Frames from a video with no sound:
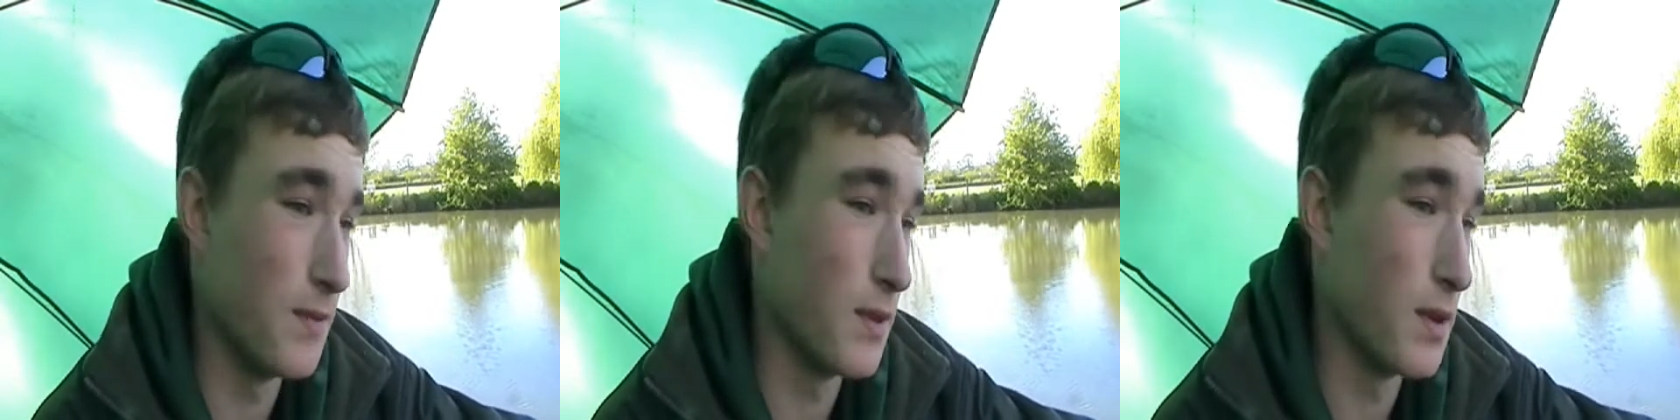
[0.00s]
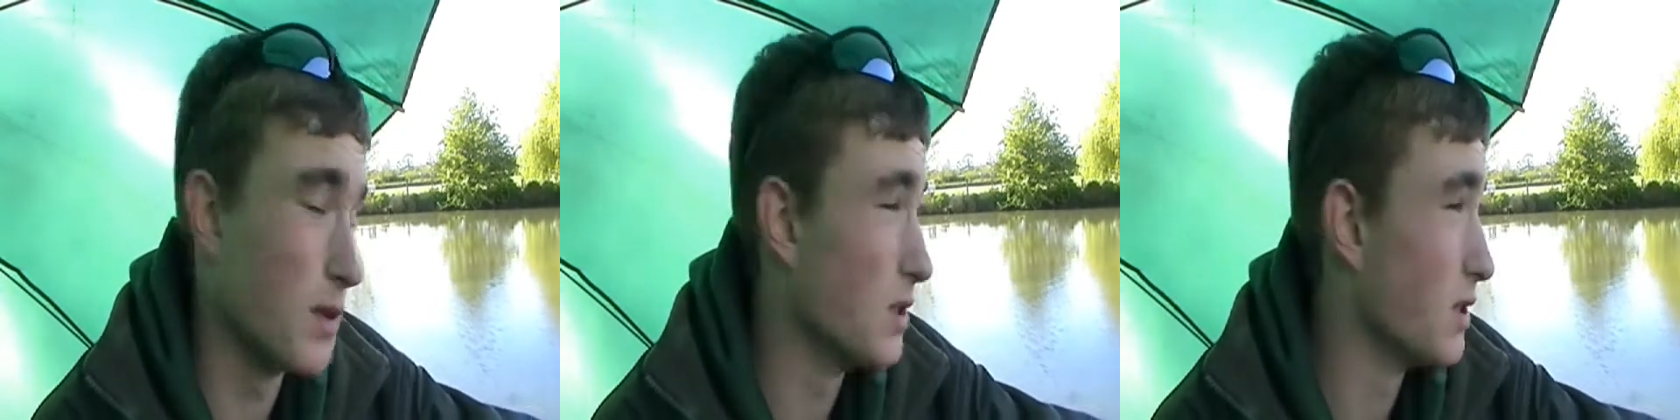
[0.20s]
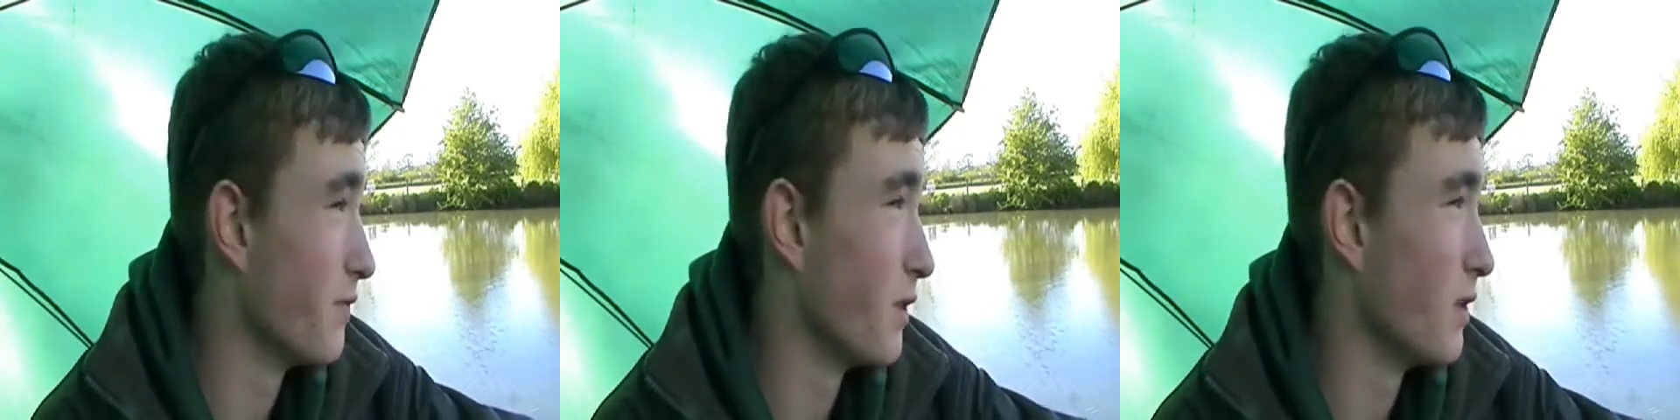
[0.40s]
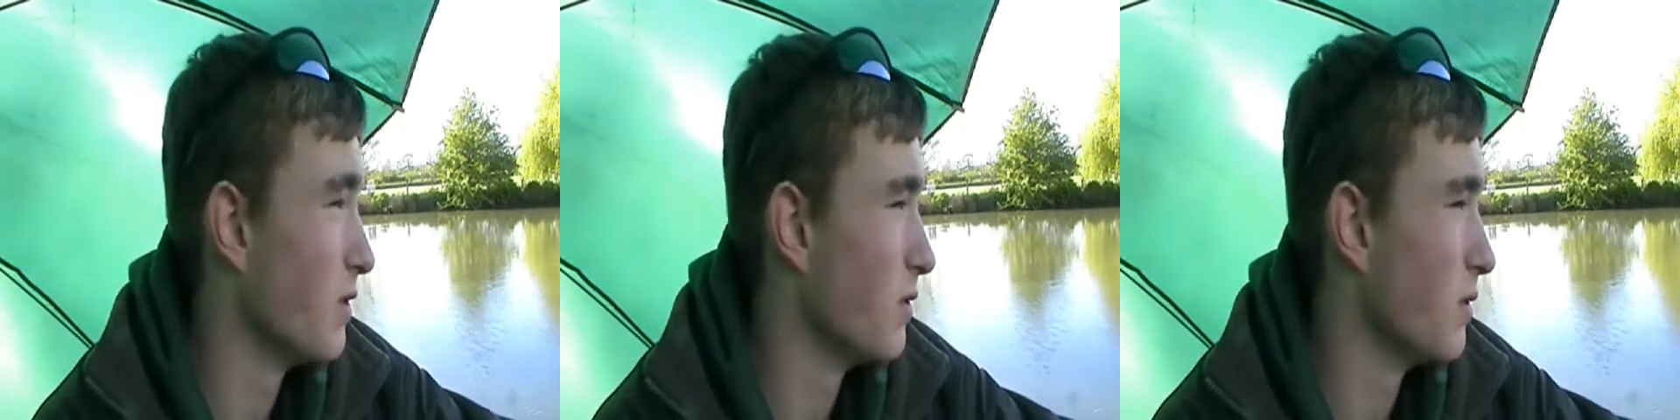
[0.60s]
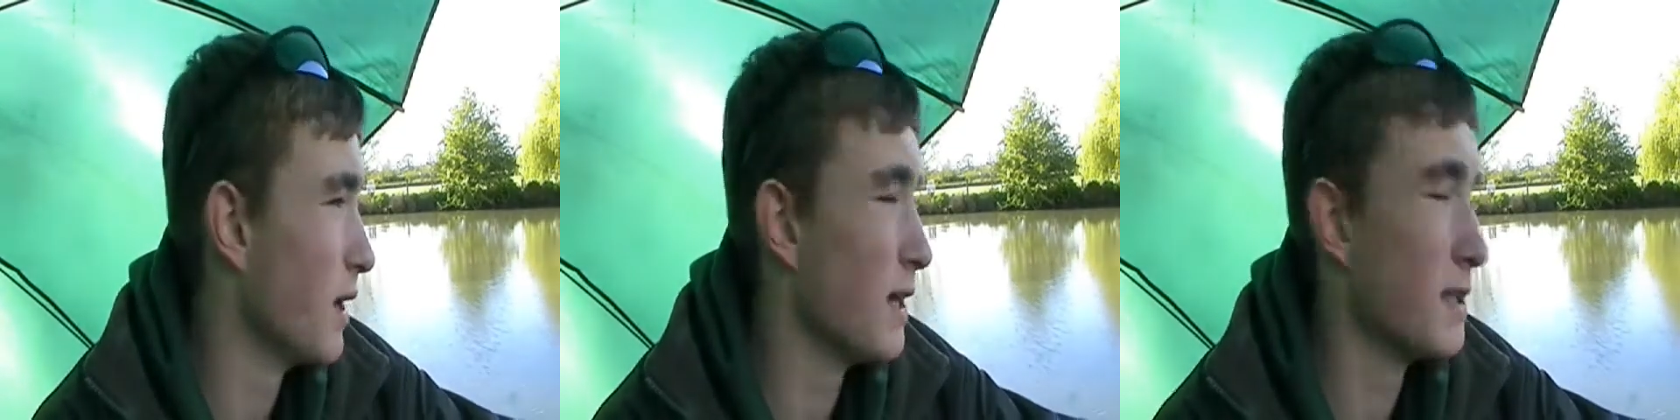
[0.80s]
because if I
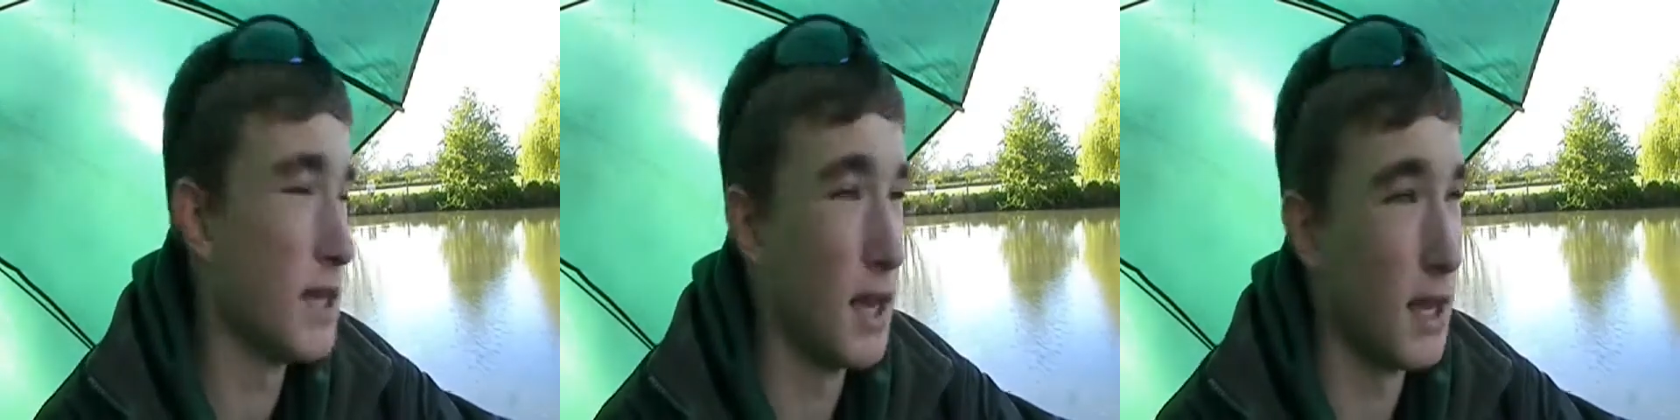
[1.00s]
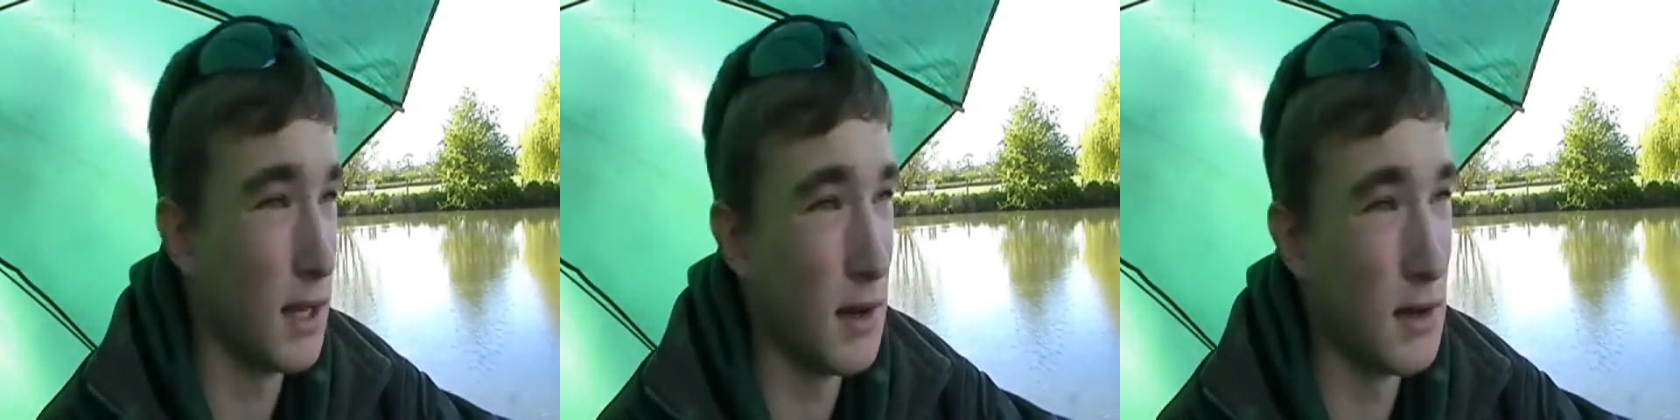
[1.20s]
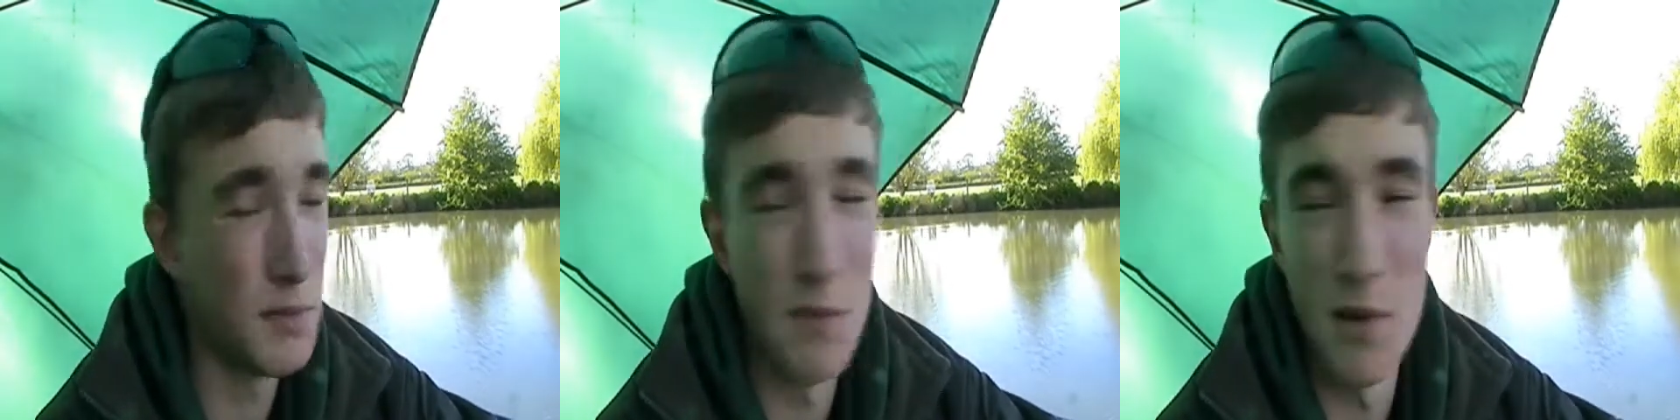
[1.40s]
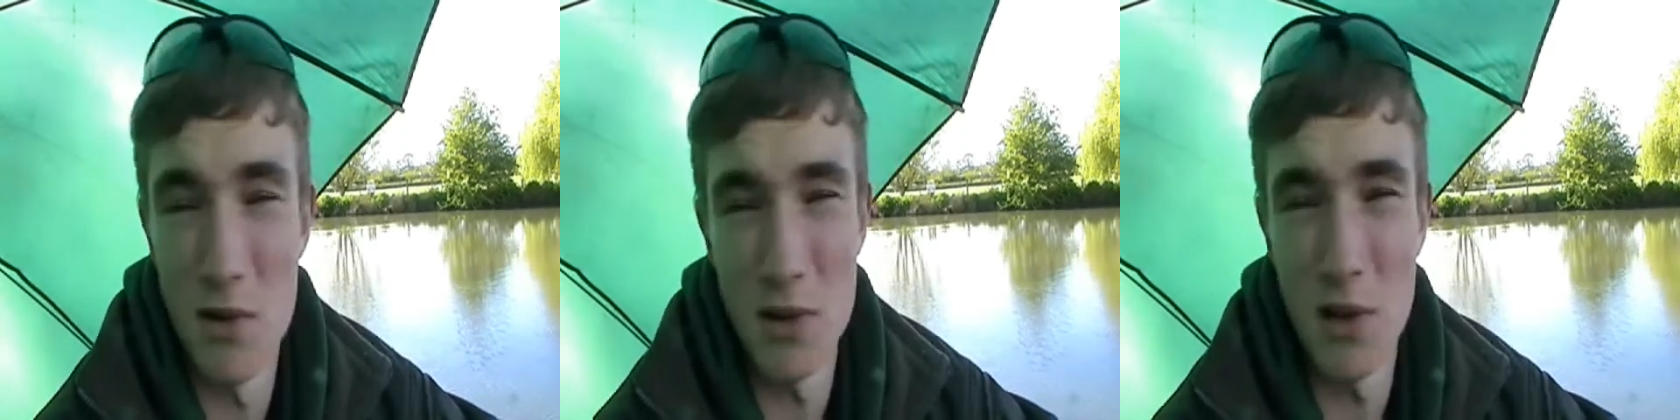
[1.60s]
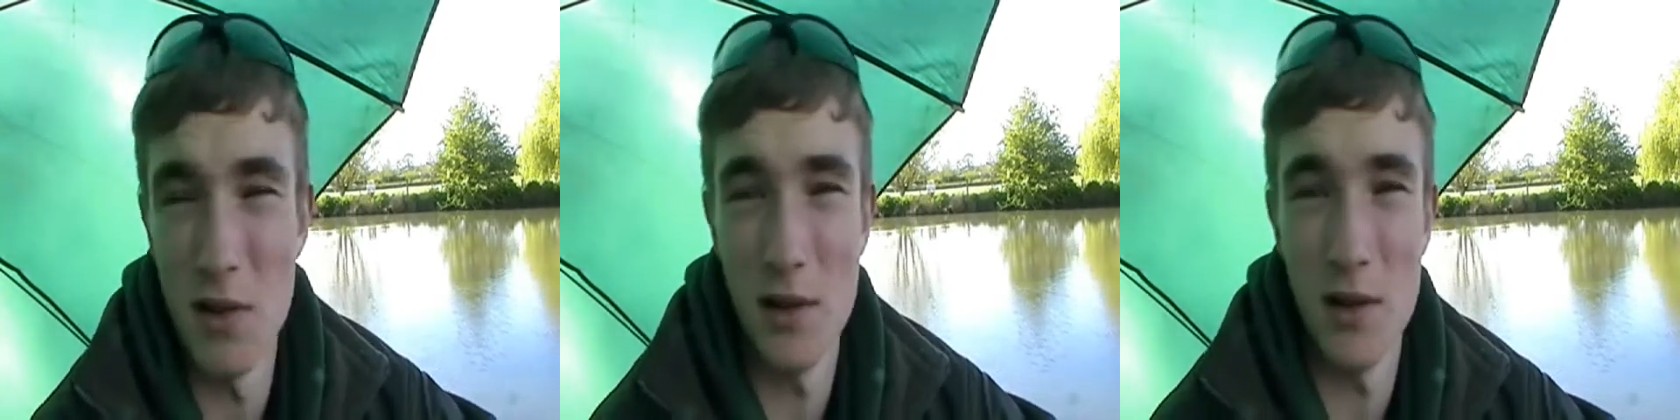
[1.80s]
do get a taken here, it's
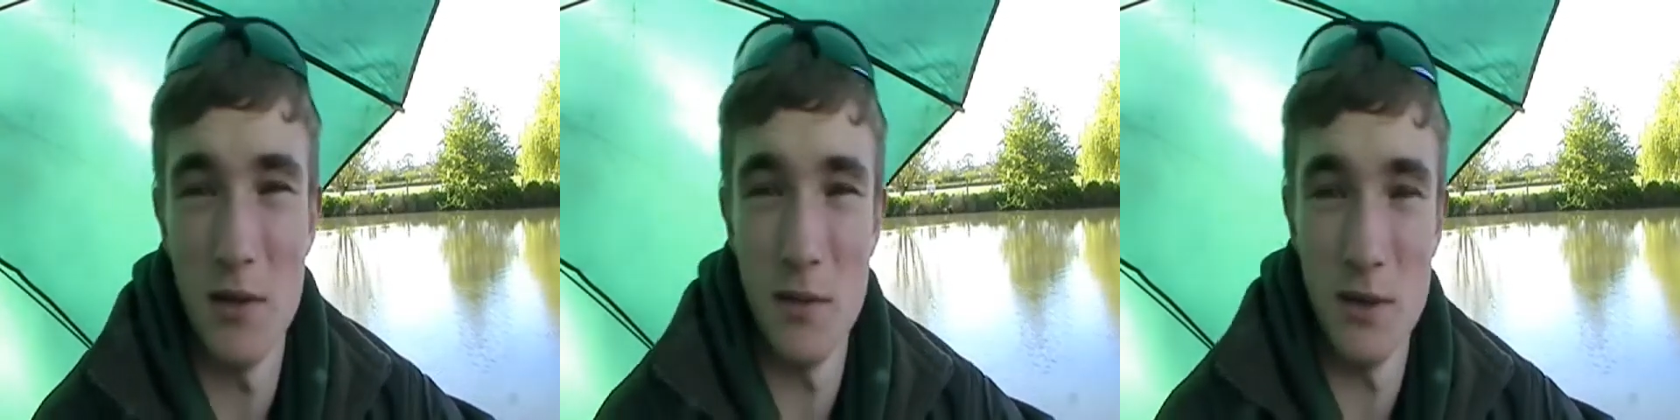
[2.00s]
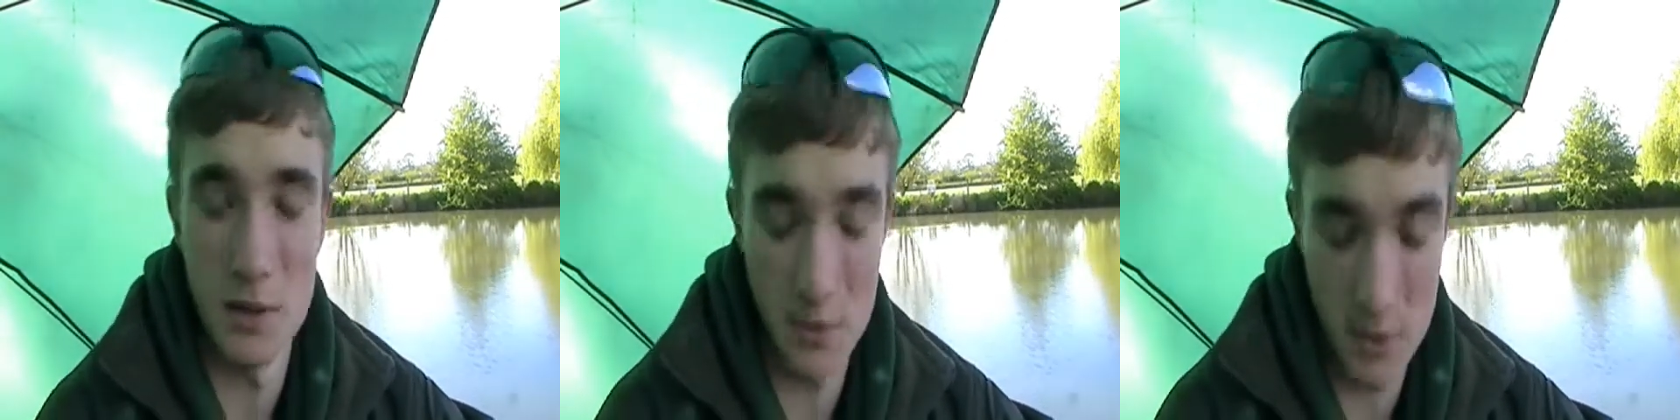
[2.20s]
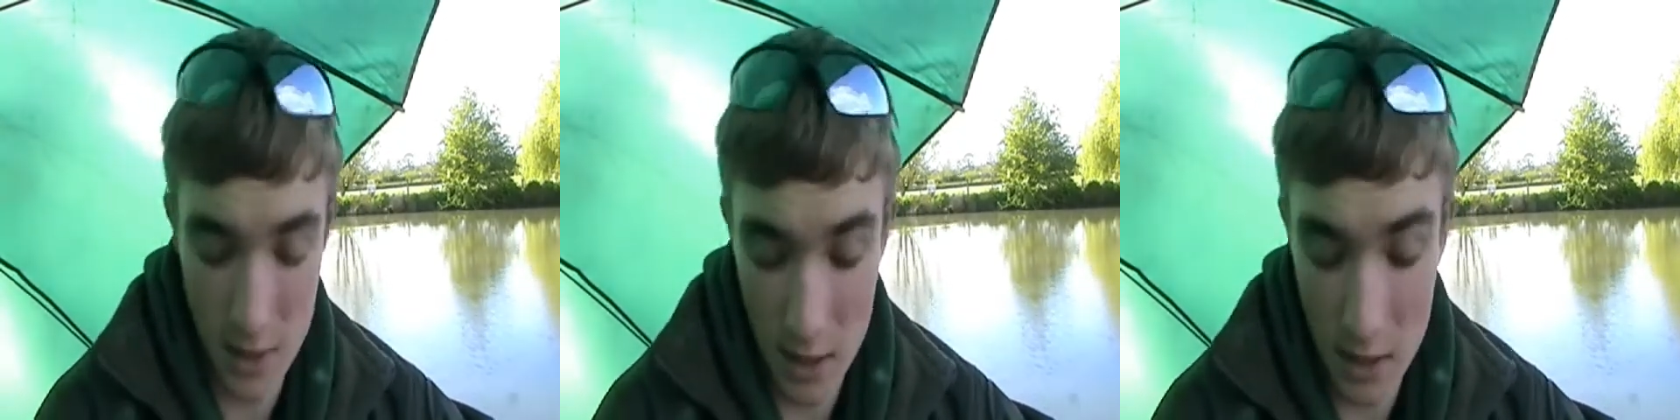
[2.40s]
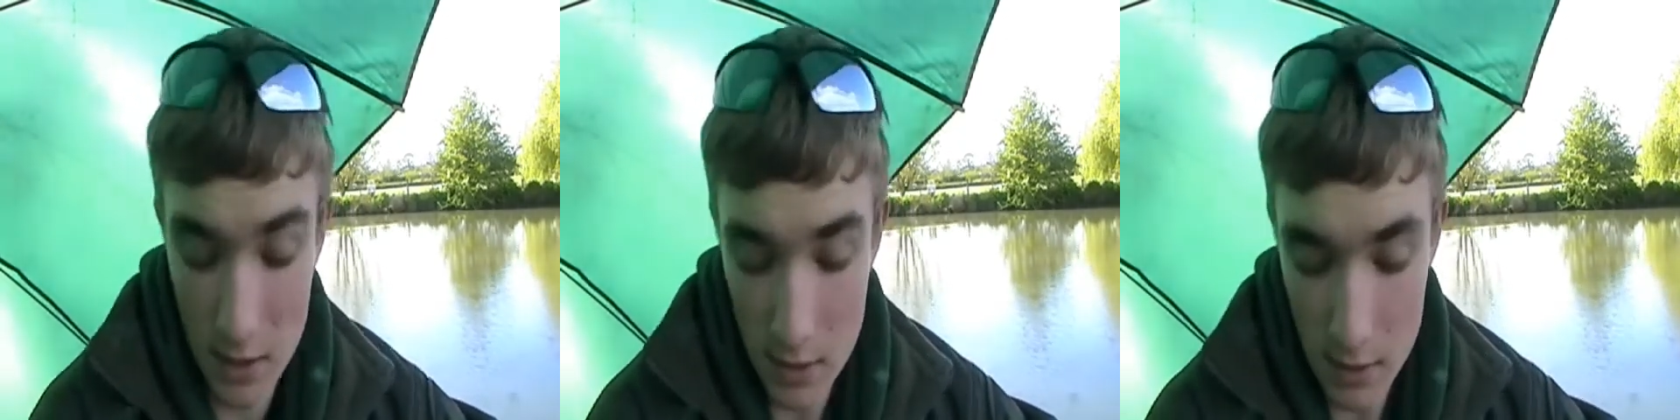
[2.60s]
most likely going to be a 20.